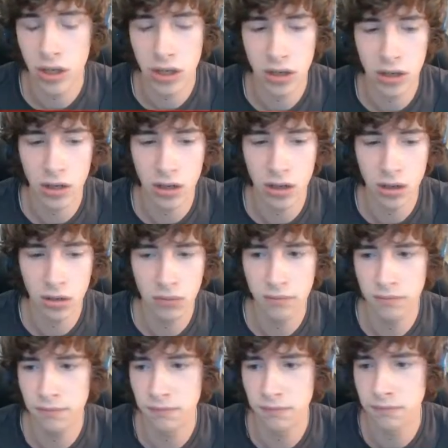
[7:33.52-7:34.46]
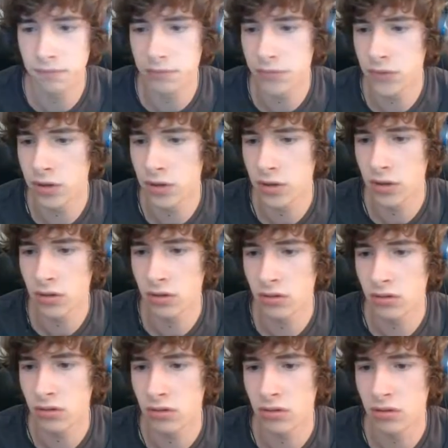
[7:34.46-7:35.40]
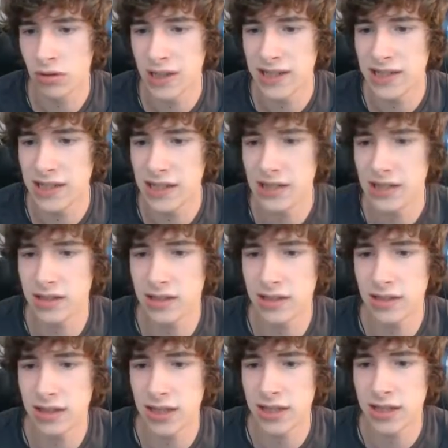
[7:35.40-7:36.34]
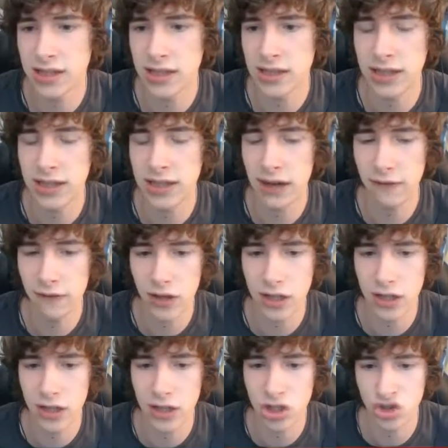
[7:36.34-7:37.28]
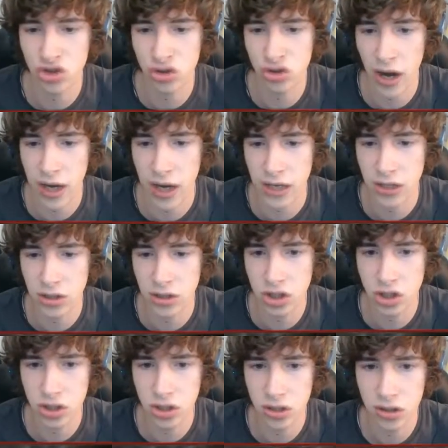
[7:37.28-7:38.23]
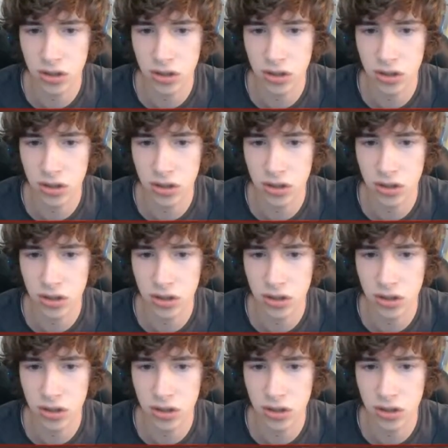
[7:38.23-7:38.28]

Um... This is... This is definitely strange.